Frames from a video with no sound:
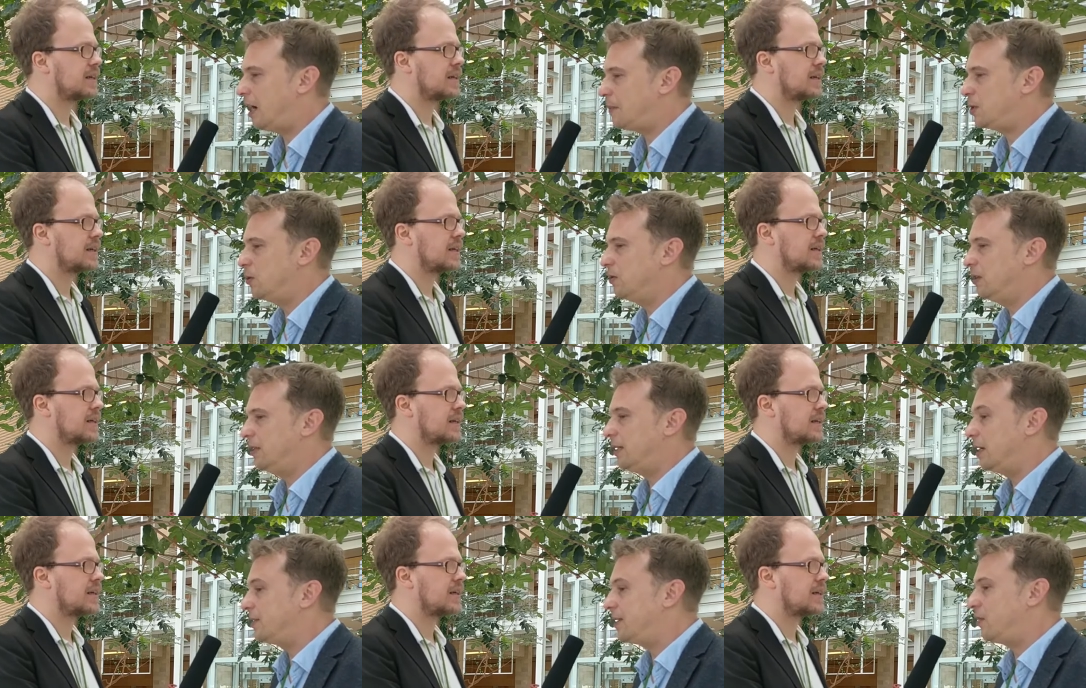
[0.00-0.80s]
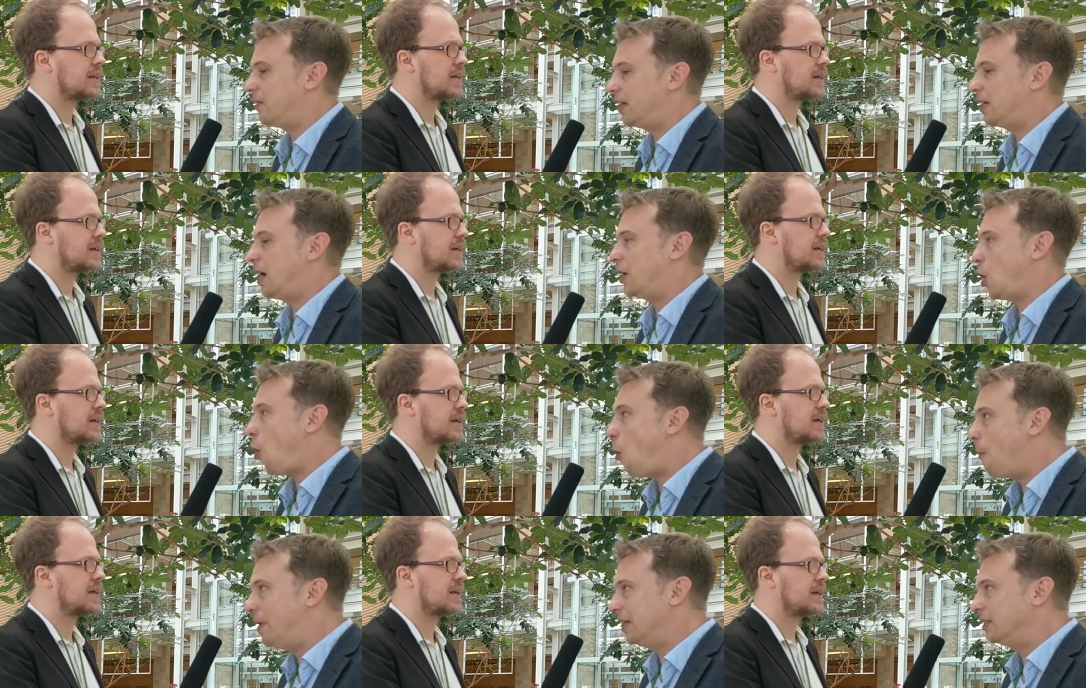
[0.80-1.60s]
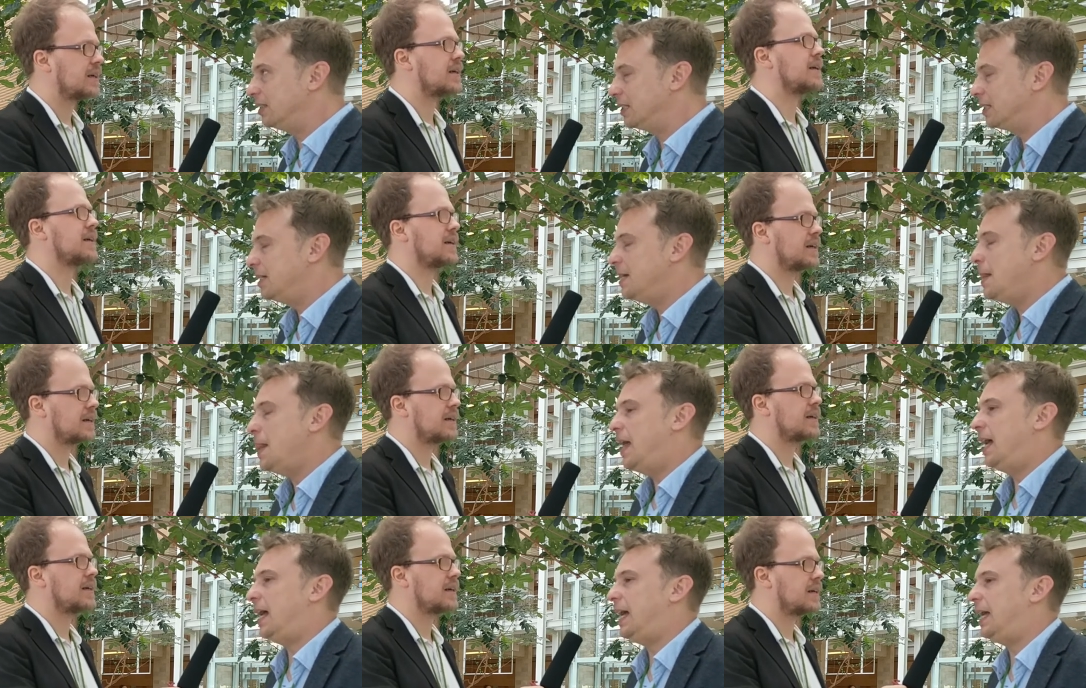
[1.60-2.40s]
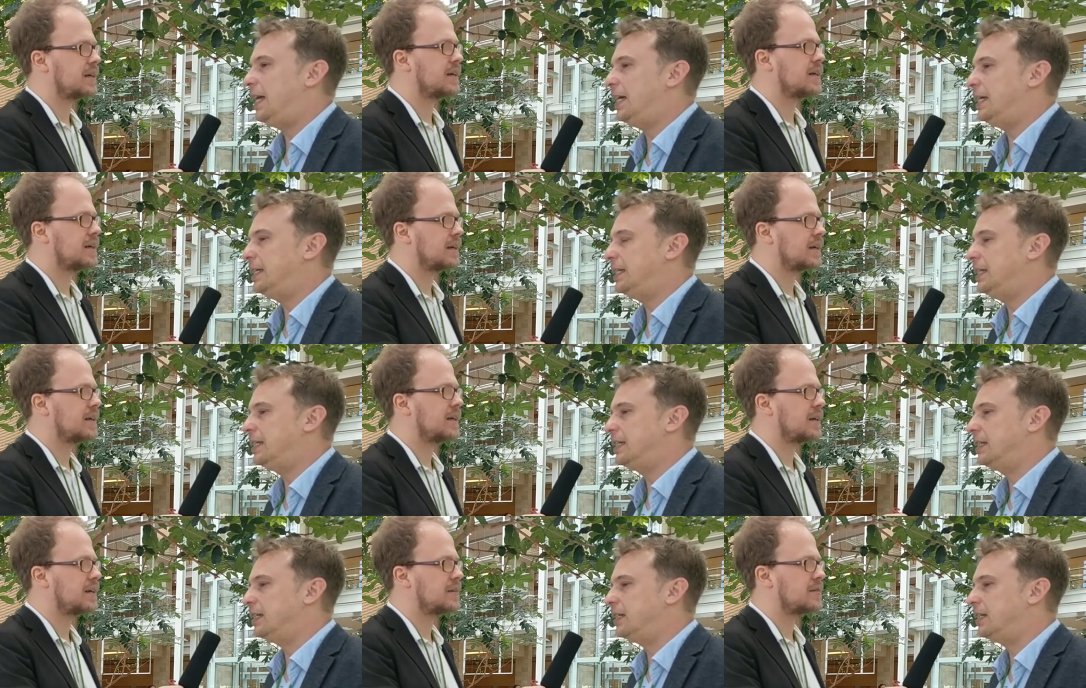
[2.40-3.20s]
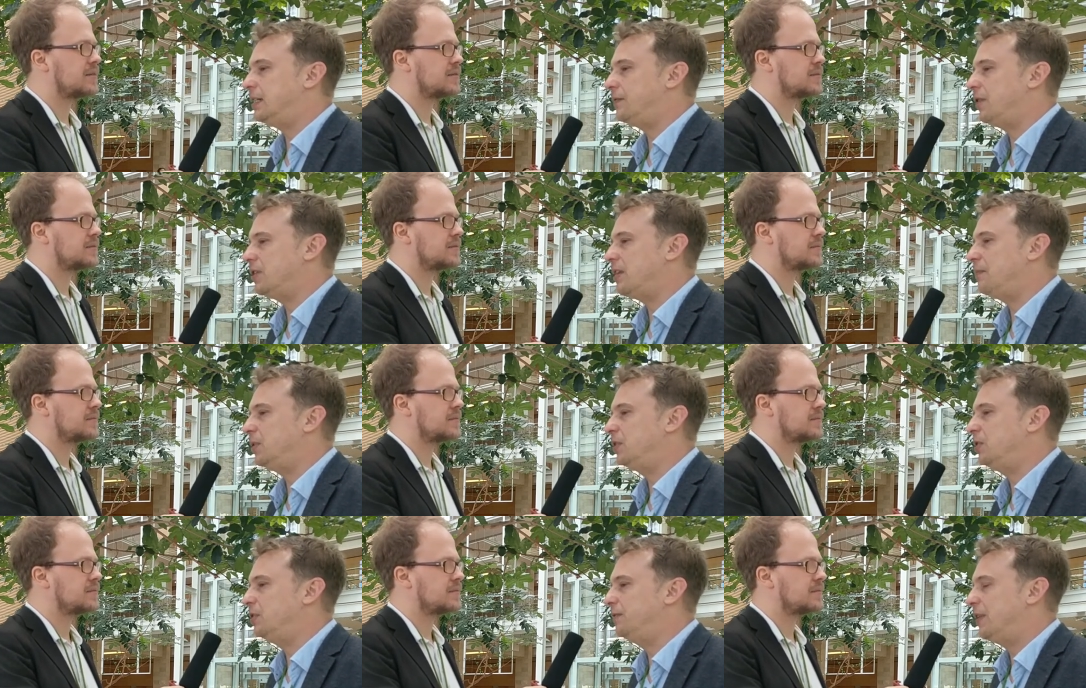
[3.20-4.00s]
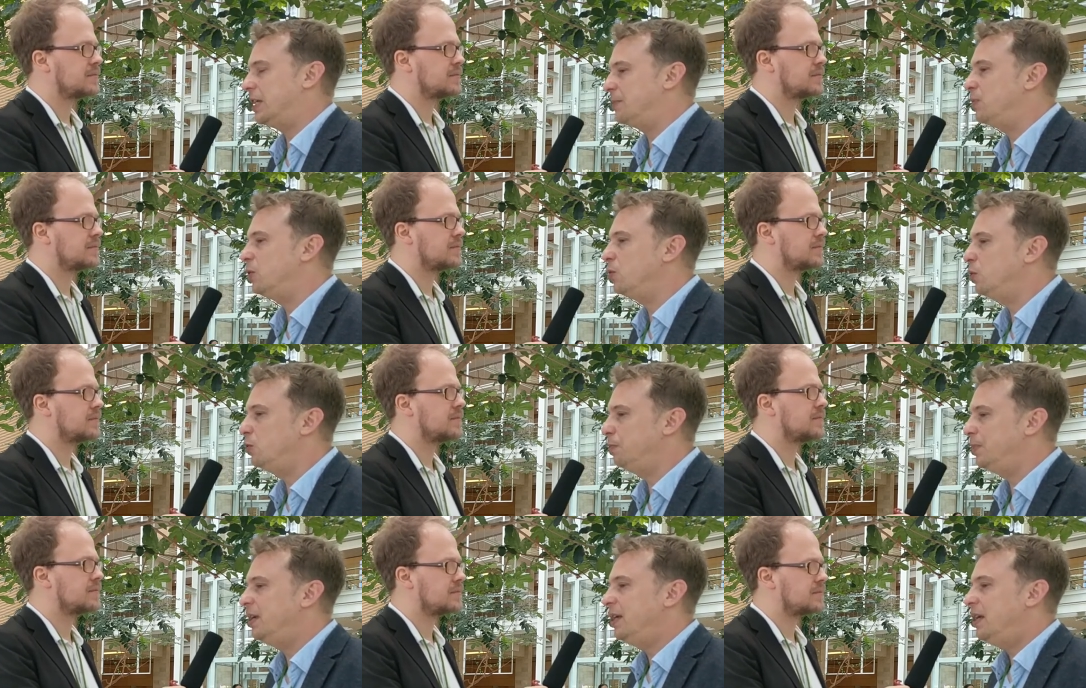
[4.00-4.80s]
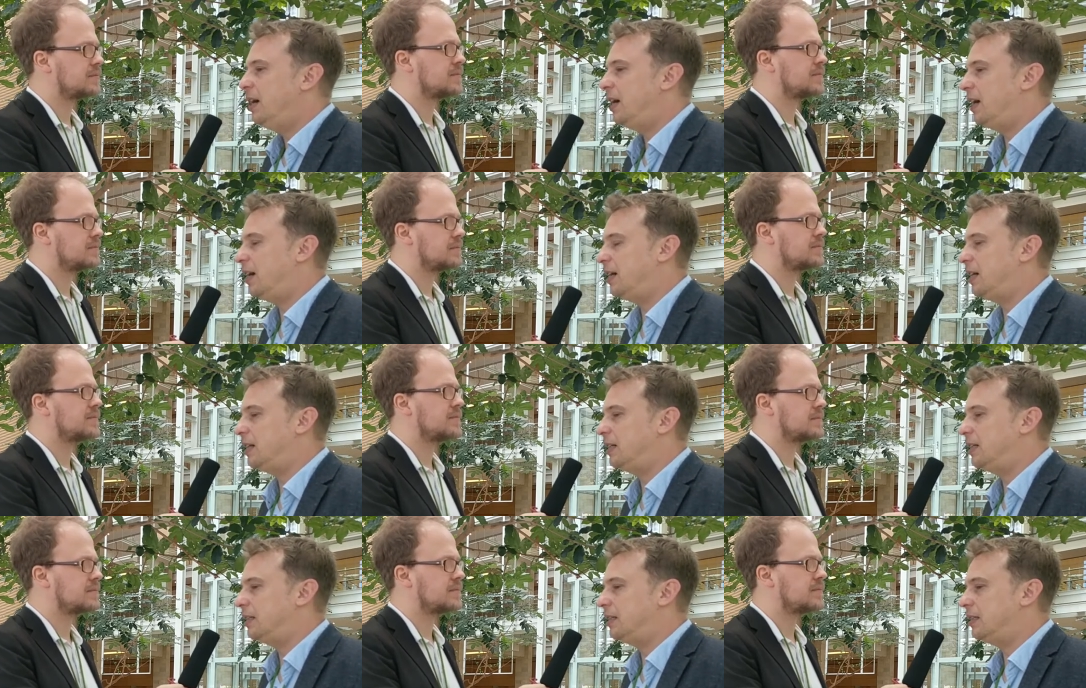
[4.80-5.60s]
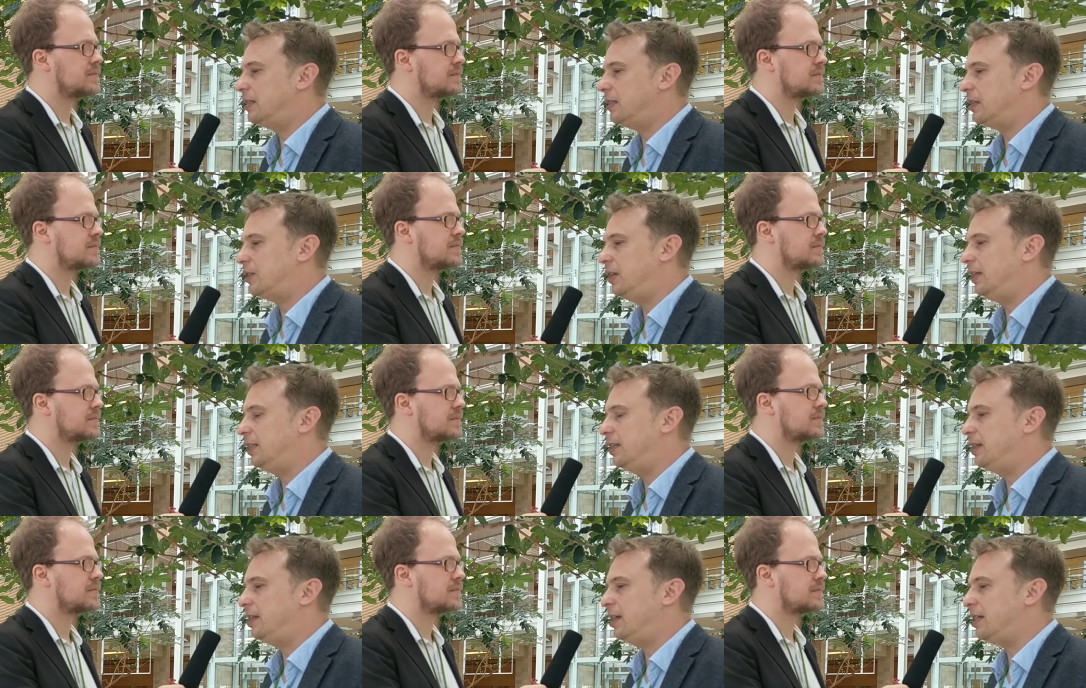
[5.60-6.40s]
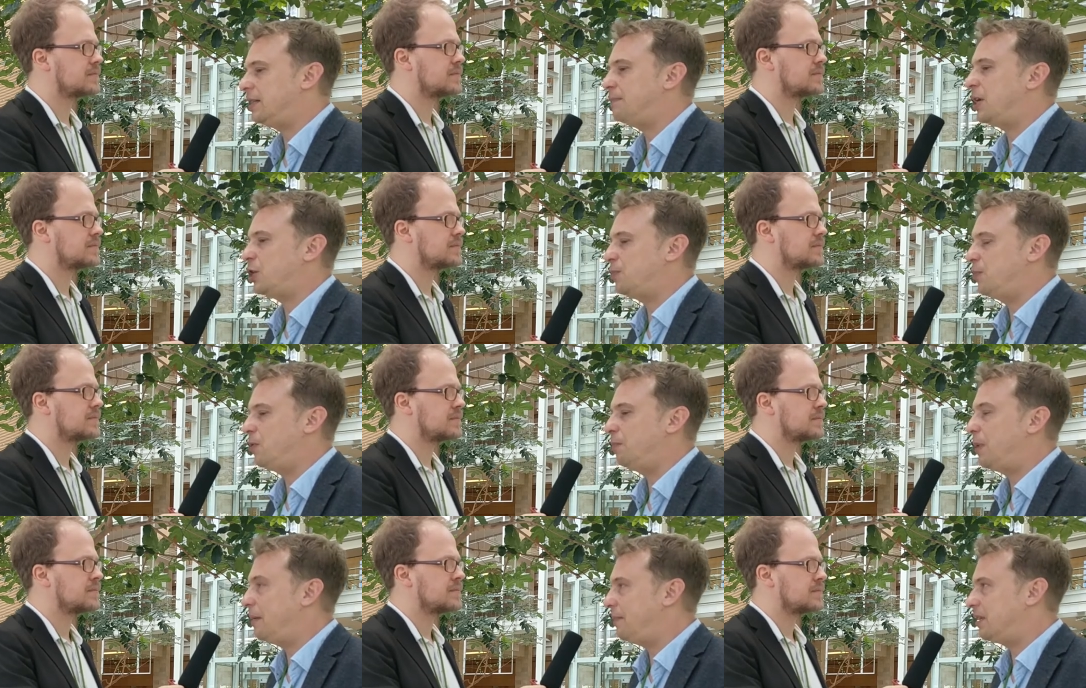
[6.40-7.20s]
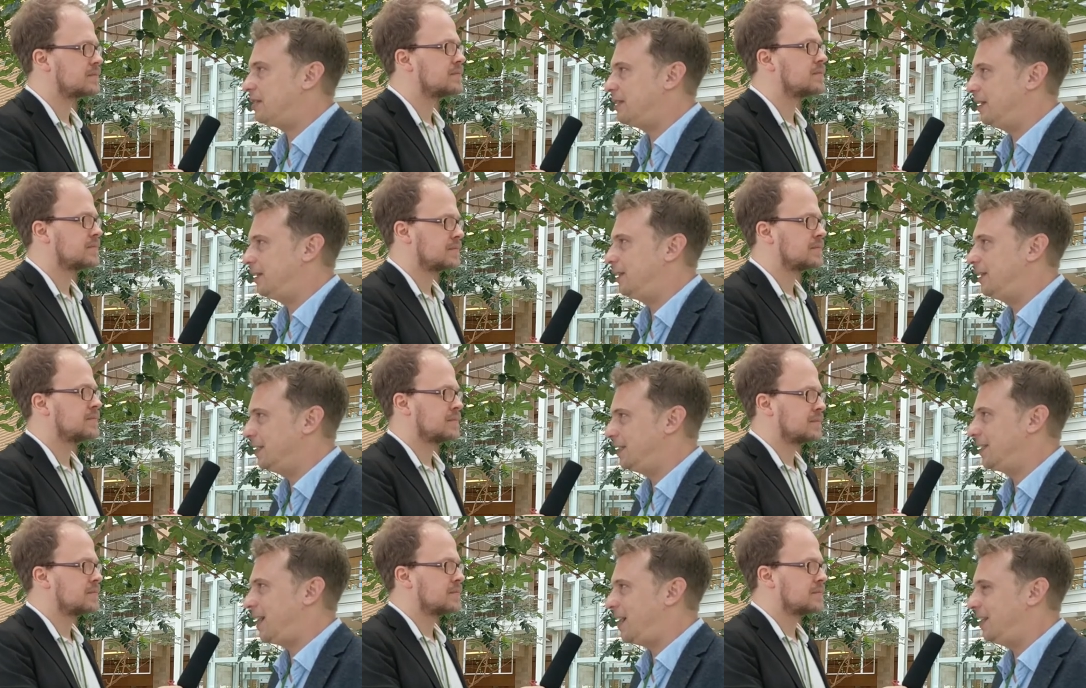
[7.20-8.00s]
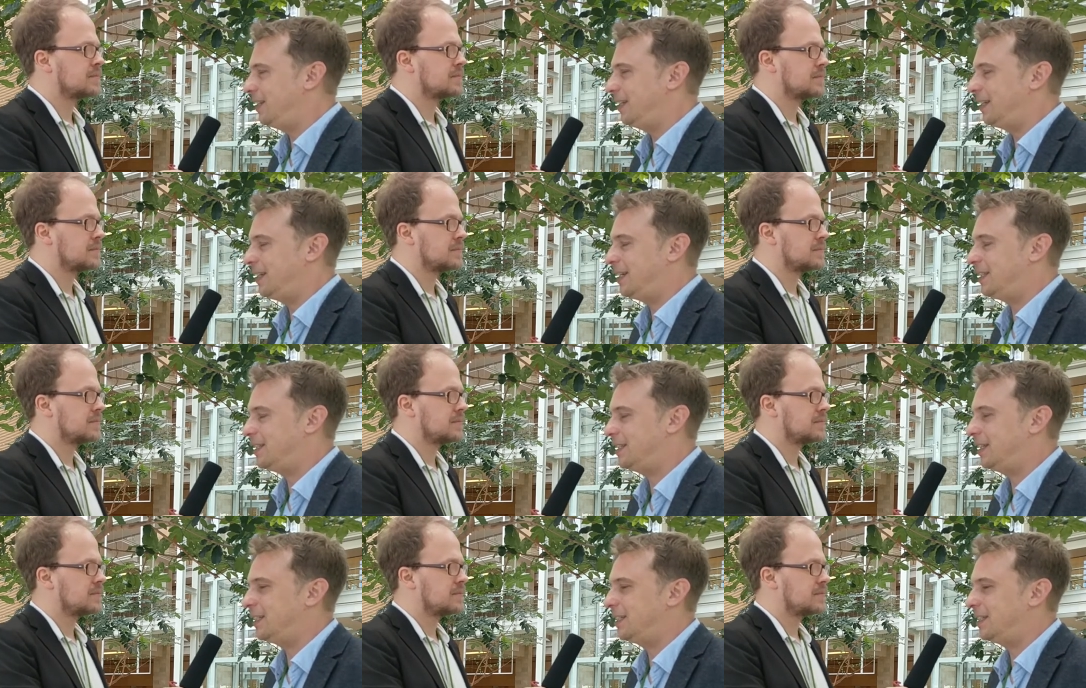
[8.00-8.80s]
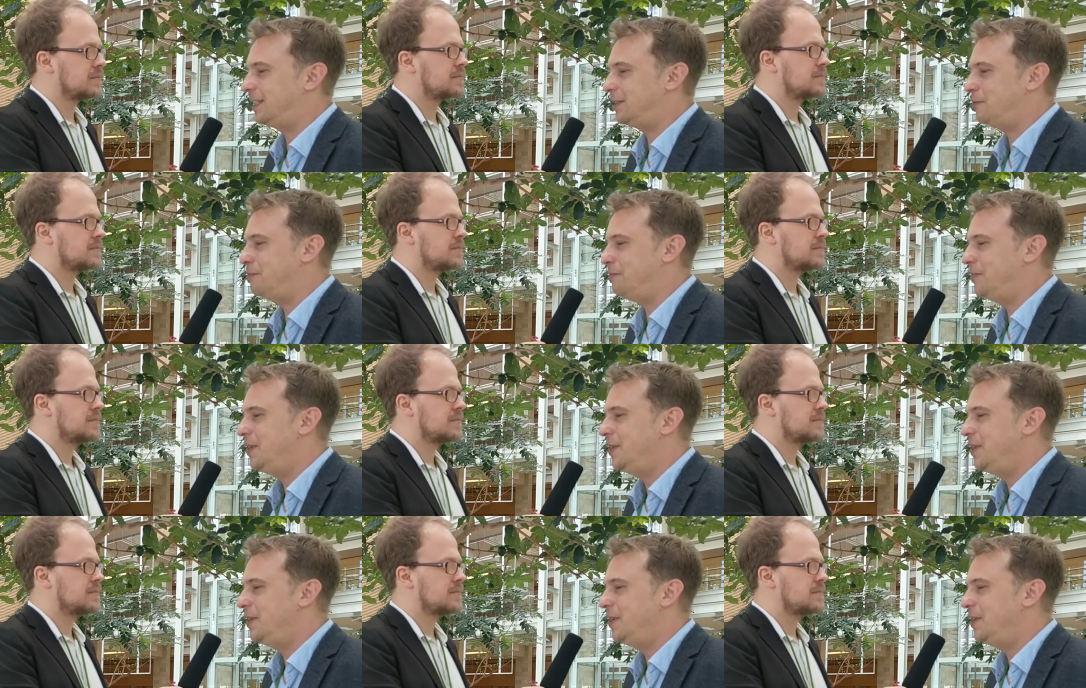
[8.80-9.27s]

Speaker 1: absolutely it's radically opened. And uh, for example, to the Facebook group, uh, actually it has much more members that is, uh, that uh,